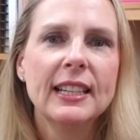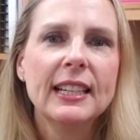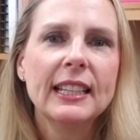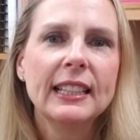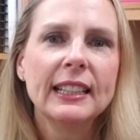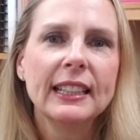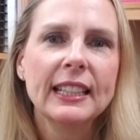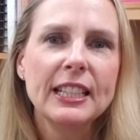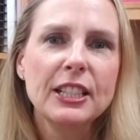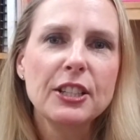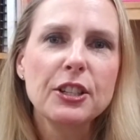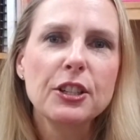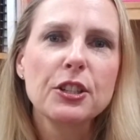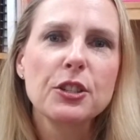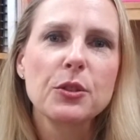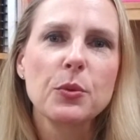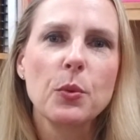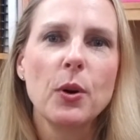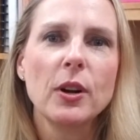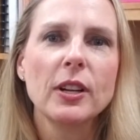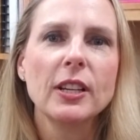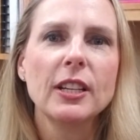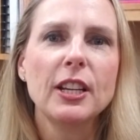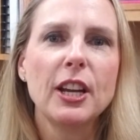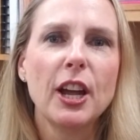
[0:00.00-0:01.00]
Lenders
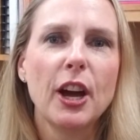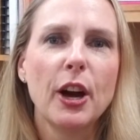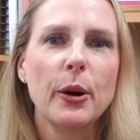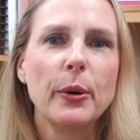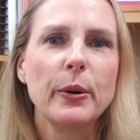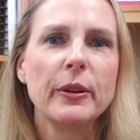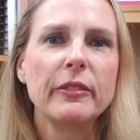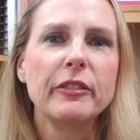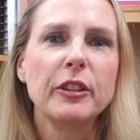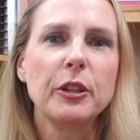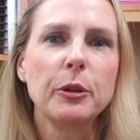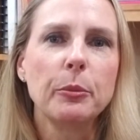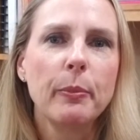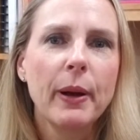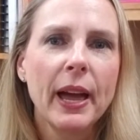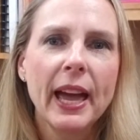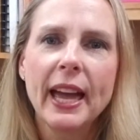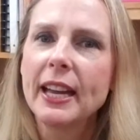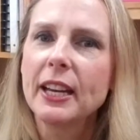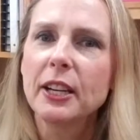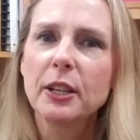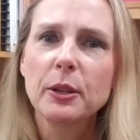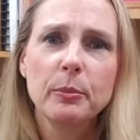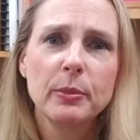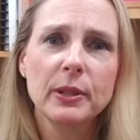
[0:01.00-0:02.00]
want to know if you pay
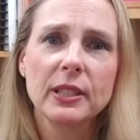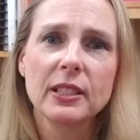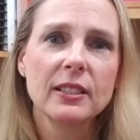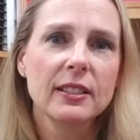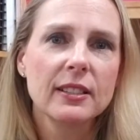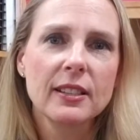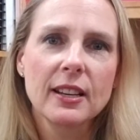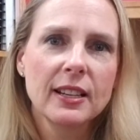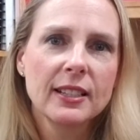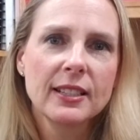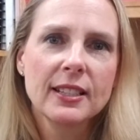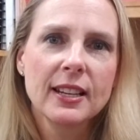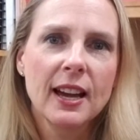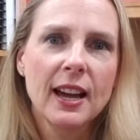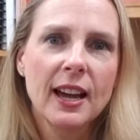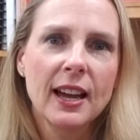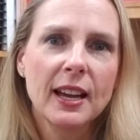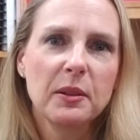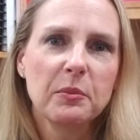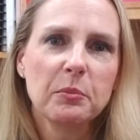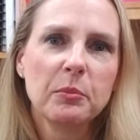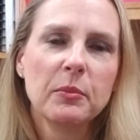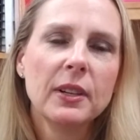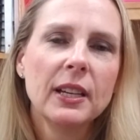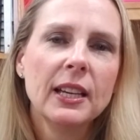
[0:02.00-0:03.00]
your bills on
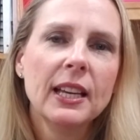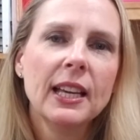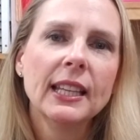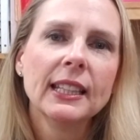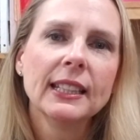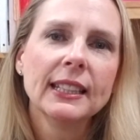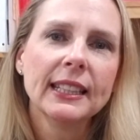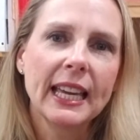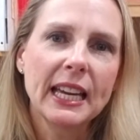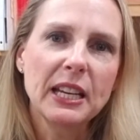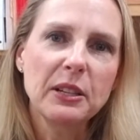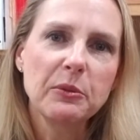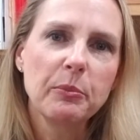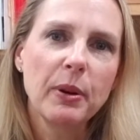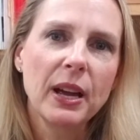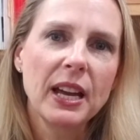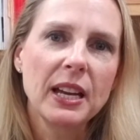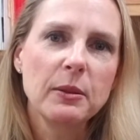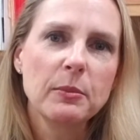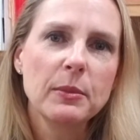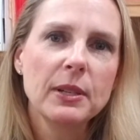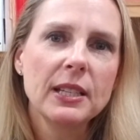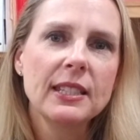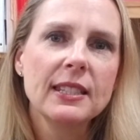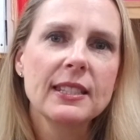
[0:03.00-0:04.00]
time. Late
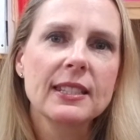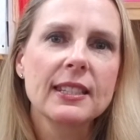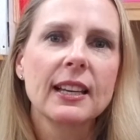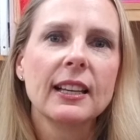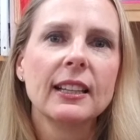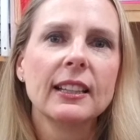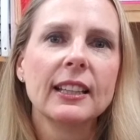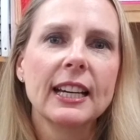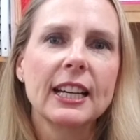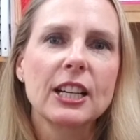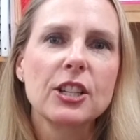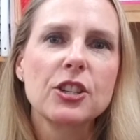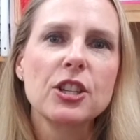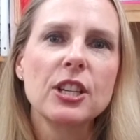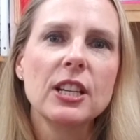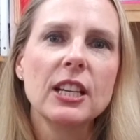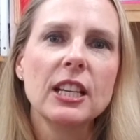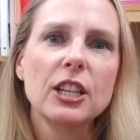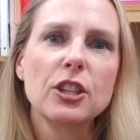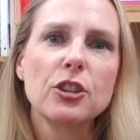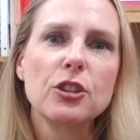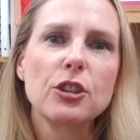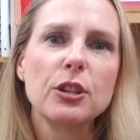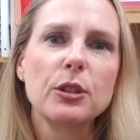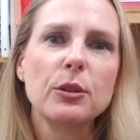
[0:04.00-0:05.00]
payments, collection
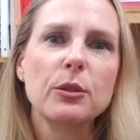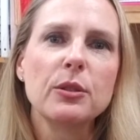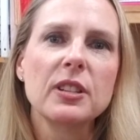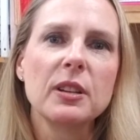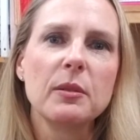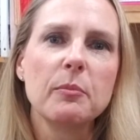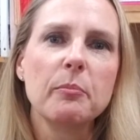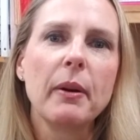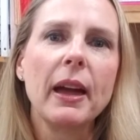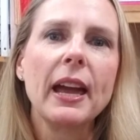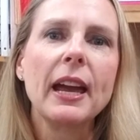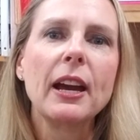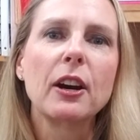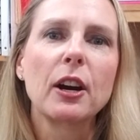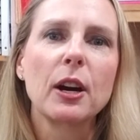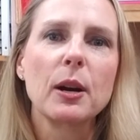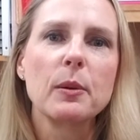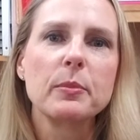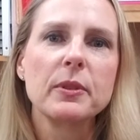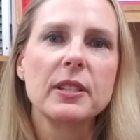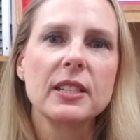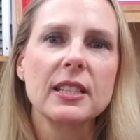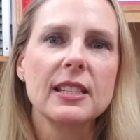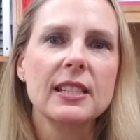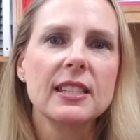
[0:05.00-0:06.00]
issues, and
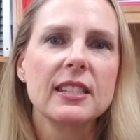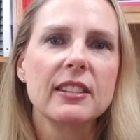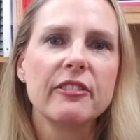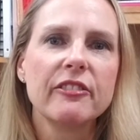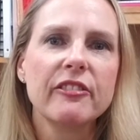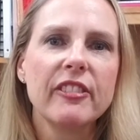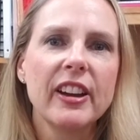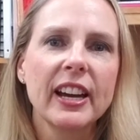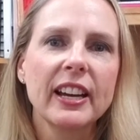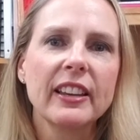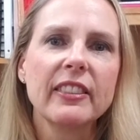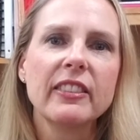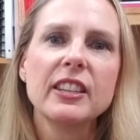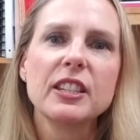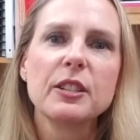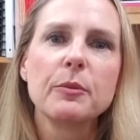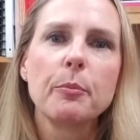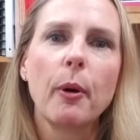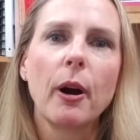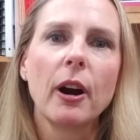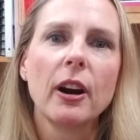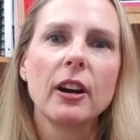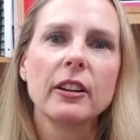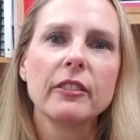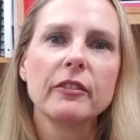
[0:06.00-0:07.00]
bankruptcies affect this
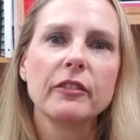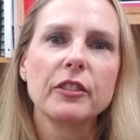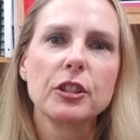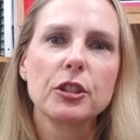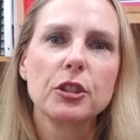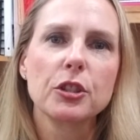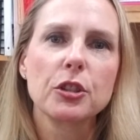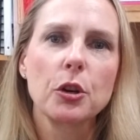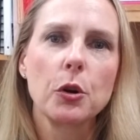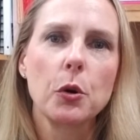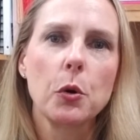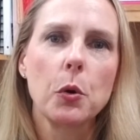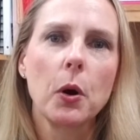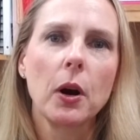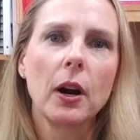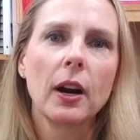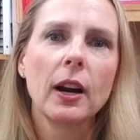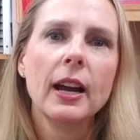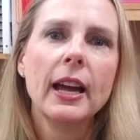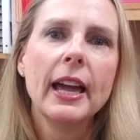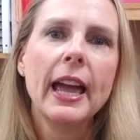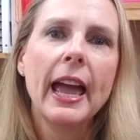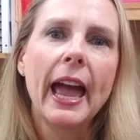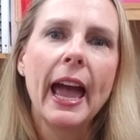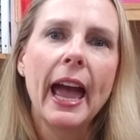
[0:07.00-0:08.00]
part of your score,
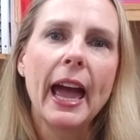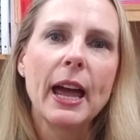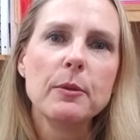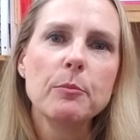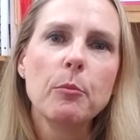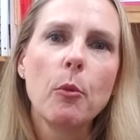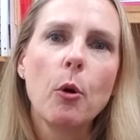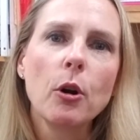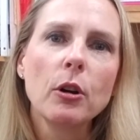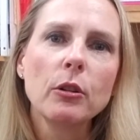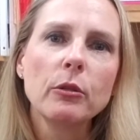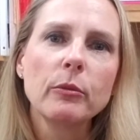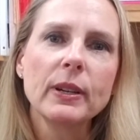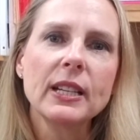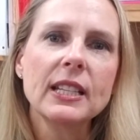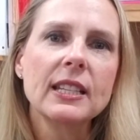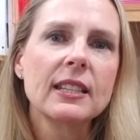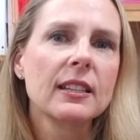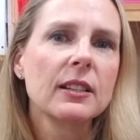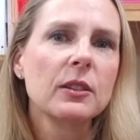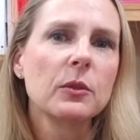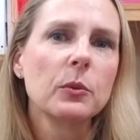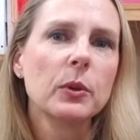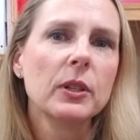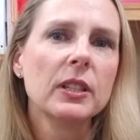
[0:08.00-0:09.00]
and more
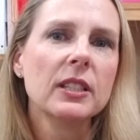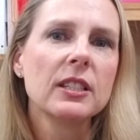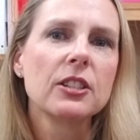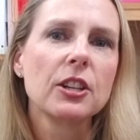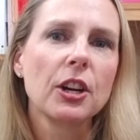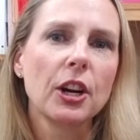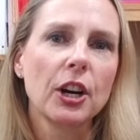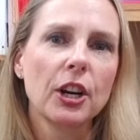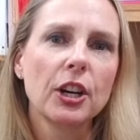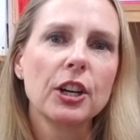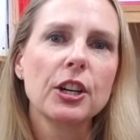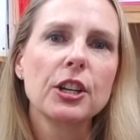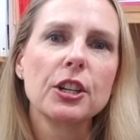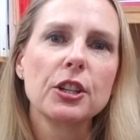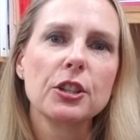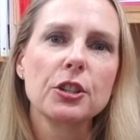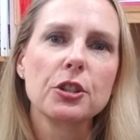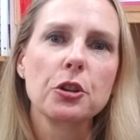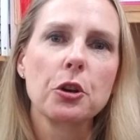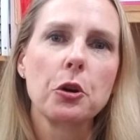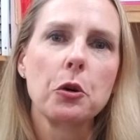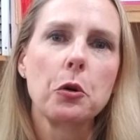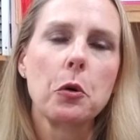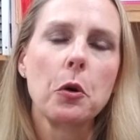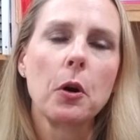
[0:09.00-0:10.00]
recent ones hurt your
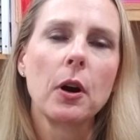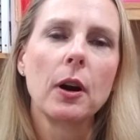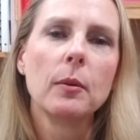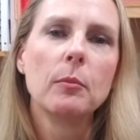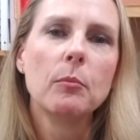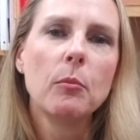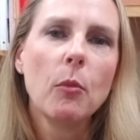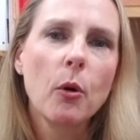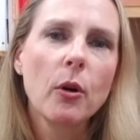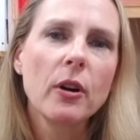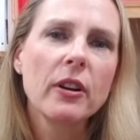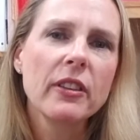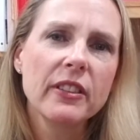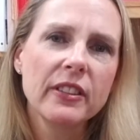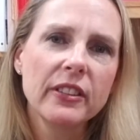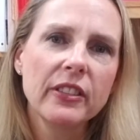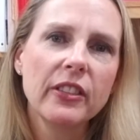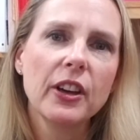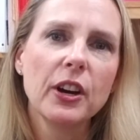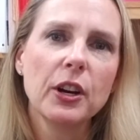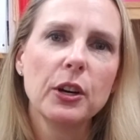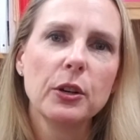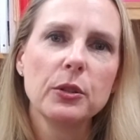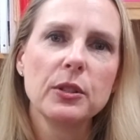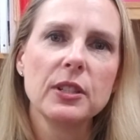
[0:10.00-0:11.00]
score more than
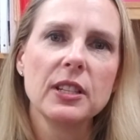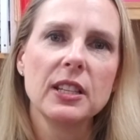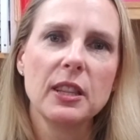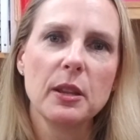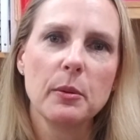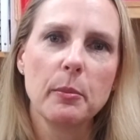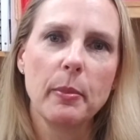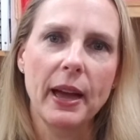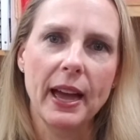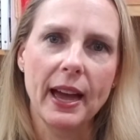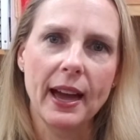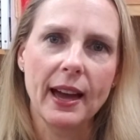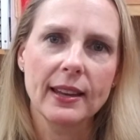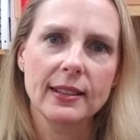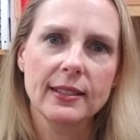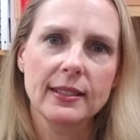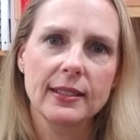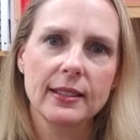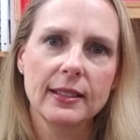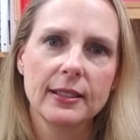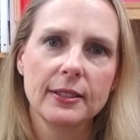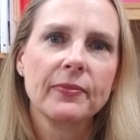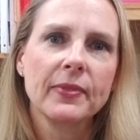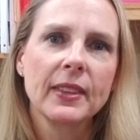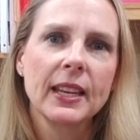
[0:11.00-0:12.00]
those in the past.